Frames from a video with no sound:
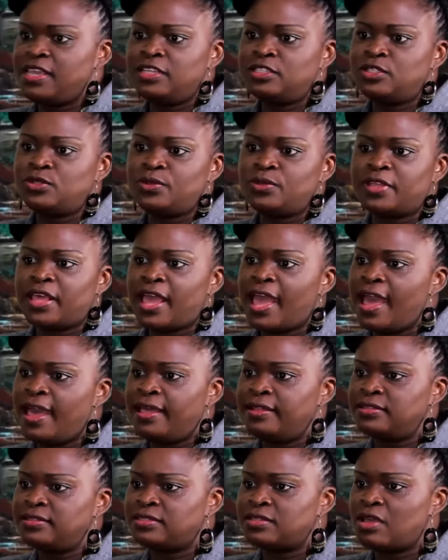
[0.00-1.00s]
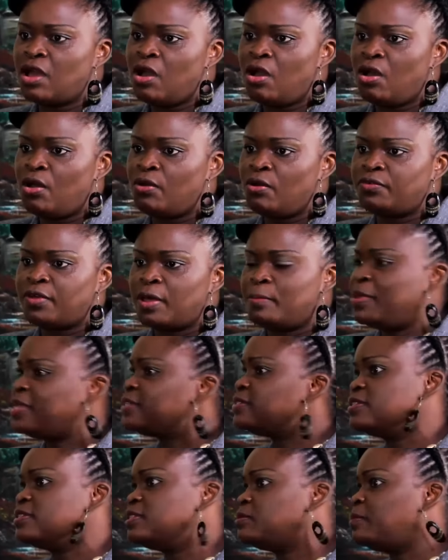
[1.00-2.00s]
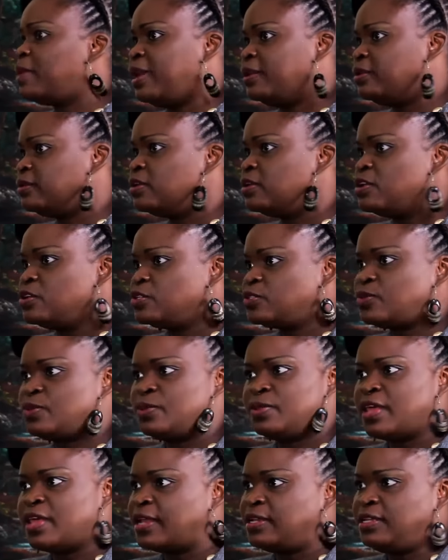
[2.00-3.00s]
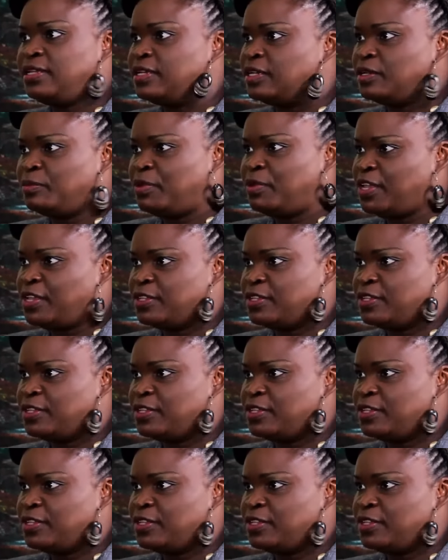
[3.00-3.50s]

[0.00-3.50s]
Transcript: into the hands of a businessman so that he can pay